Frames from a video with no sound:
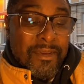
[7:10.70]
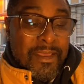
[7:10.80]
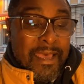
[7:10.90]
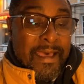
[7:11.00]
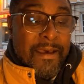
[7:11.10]

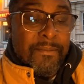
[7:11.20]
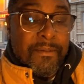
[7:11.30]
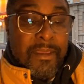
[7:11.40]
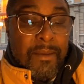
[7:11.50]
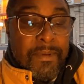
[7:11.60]
Uh,
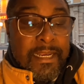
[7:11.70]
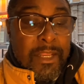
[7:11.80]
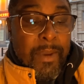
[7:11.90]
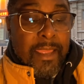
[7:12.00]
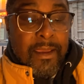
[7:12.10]
but
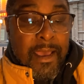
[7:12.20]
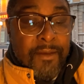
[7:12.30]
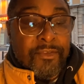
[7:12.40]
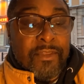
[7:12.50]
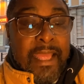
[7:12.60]
anyway,
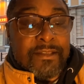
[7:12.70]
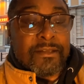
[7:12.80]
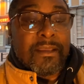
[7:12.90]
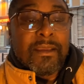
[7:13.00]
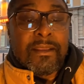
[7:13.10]
uh, so
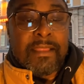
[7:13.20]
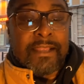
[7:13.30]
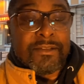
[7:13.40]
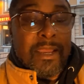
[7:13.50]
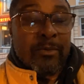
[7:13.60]
that's
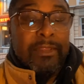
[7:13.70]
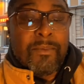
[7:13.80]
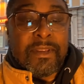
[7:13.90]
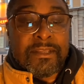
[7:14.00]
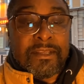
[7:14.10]
that's I really
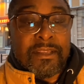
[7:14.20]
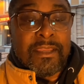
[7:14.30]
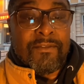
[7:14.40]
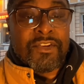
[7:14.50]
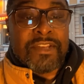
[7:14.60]
wanted to
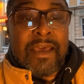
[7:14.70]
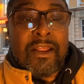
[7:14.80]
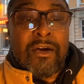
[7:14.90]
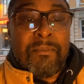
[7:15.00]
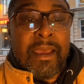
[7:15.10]
give a shout
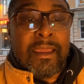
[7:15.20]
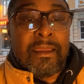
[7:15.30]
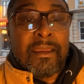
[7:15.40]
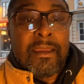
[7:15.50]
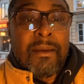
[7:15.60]
out my
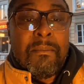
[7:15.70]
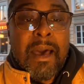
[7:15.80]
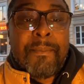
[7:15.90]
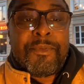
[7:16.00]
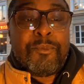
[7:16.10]

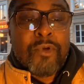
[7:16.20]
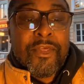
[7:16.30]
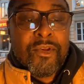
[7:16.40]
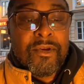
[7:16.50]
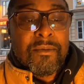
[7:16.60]
mom's
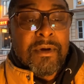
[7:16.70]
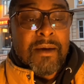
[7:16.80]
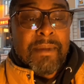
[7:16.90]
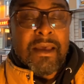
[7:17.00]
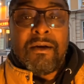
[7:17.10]
brother,
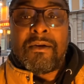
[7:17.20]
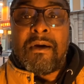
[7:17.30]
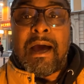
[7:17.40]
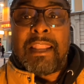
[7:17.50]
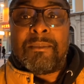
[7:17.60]
uh, my uncle
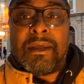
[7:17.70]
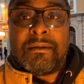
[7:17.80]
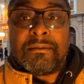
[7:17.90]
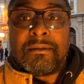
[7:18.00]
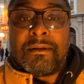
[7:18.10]
Alma.
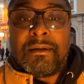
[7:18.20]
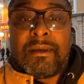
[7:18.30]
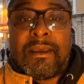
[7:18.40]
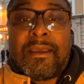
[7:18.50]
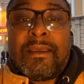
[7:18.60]

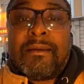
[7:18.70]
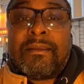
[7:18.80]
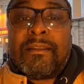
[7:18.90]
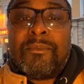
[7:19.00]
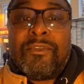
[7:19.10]
Uh, I'm
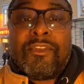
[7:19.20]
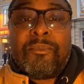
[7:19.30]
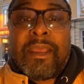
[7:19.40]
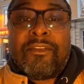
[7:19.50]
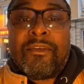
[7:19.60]
gonna move this
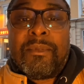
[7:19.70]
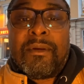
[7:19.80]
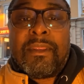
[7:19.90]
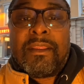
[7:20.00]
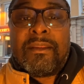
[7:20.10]
back somewhere.
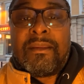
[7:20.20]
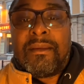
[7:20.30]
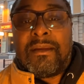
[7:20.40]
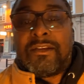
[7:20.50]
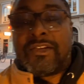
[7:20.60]
I'm gonna
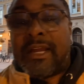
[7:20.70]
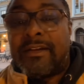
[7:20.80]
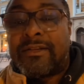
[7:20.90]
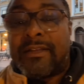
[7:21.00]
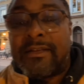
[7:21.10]

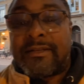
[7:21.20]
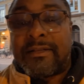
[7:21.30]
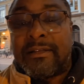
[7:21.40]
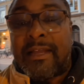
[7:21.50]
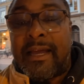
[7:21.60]
change
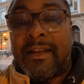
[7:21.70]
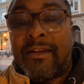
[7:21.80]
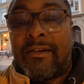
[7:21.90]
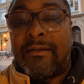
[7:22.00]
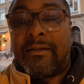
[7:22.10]
this light
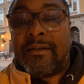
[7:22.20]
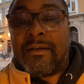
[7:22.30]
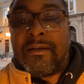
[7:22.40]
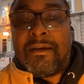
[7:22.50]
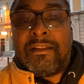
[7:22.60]
here
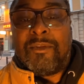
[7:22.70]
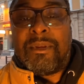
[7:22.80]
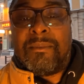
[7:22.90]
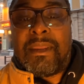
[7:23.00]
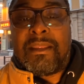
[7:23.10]
a little
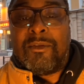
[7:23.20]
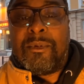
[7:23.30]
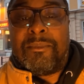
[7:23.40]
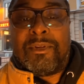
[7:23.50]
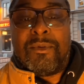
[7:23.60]
bit and make it a little
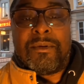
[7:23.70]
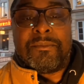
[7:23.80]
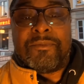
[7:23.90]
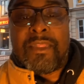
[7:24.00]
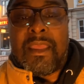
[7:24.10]
bit bluer.
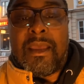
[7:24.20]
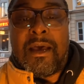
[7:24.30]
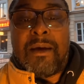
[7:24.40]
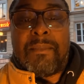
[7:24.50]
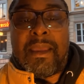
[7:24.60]

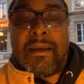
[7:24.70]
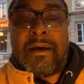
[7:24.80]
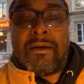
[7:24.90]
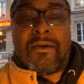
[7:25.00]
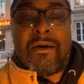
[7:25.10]
Uh, my
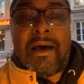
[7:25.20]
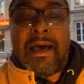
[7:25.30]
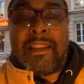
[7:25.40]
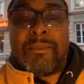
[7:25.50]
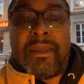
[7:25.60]
uncle
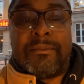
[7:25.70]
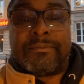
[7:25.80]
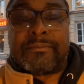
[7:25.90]
Alma.